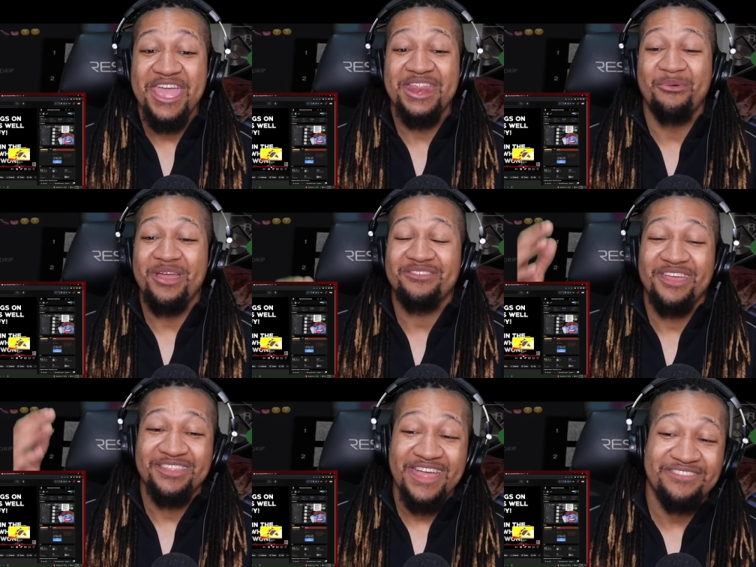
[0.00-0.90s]
anyways,
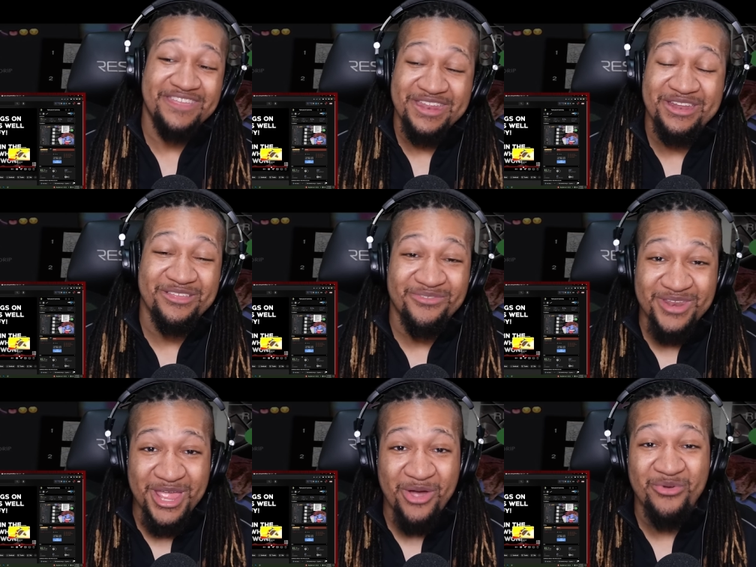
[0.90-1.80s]
that's the end of this
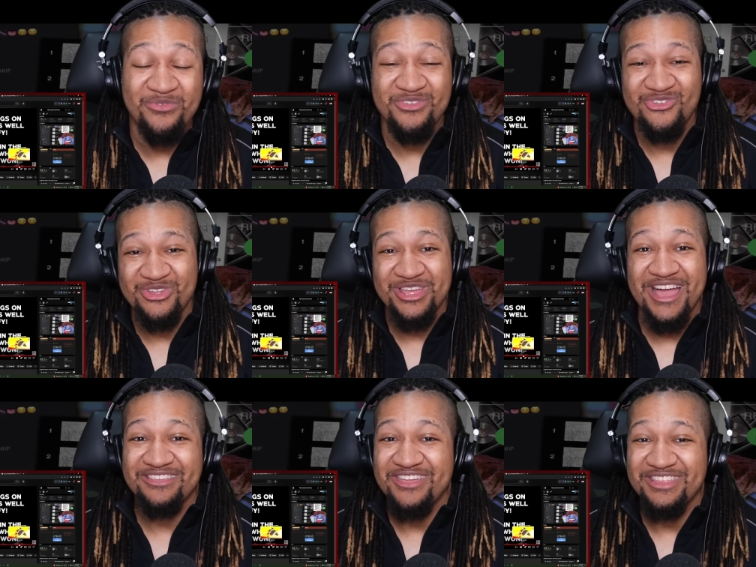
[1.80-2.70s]
video. If you enjoyed the
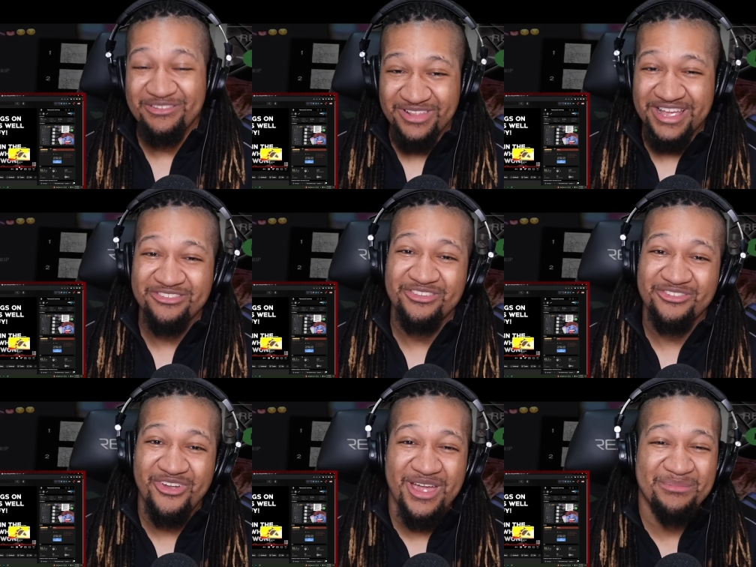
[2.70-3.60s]
content, leave a like and
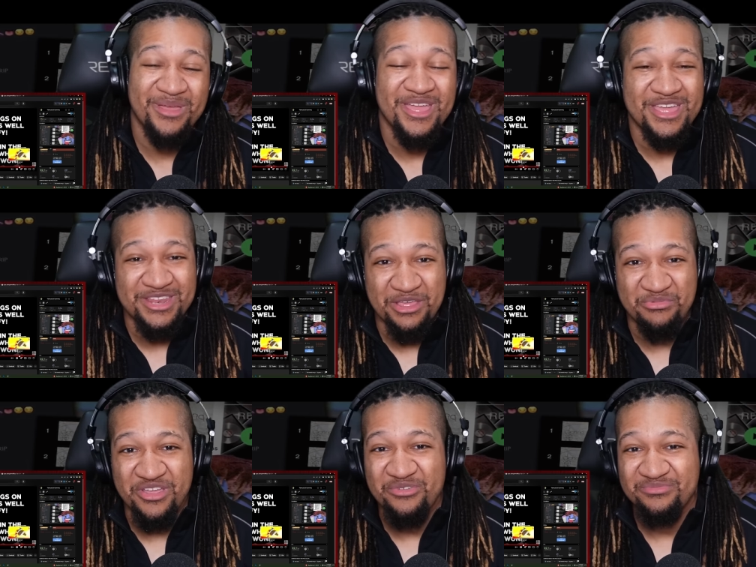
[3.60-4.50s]
subscribe.
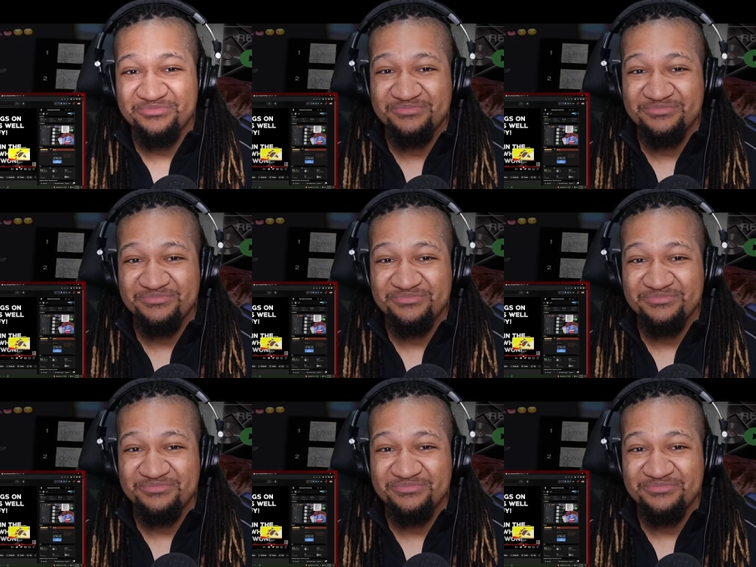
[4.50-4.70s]
Dave's out.